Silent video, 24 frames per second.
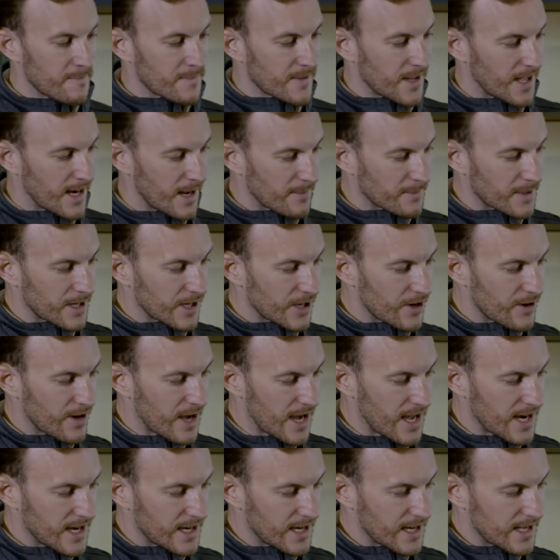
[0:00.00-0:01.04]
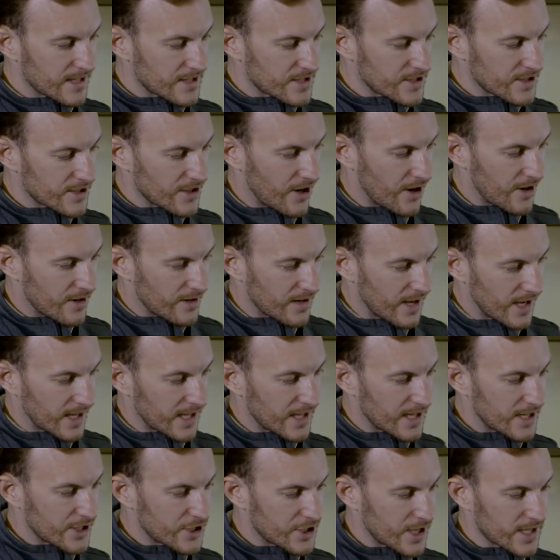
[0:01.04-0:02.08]
And I'm going to go ahead and hit start. I
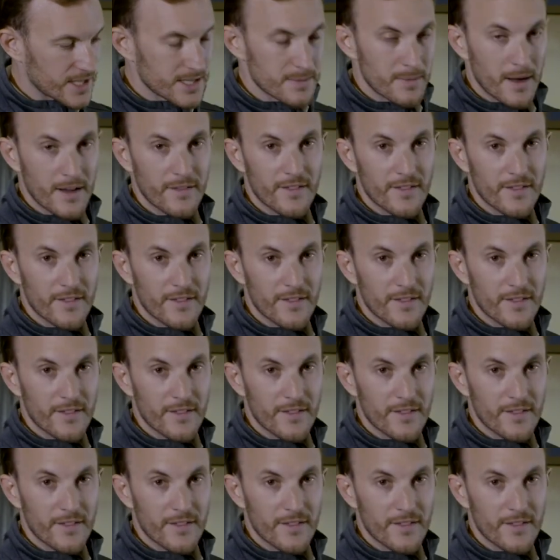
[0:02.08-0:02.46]
can adjust my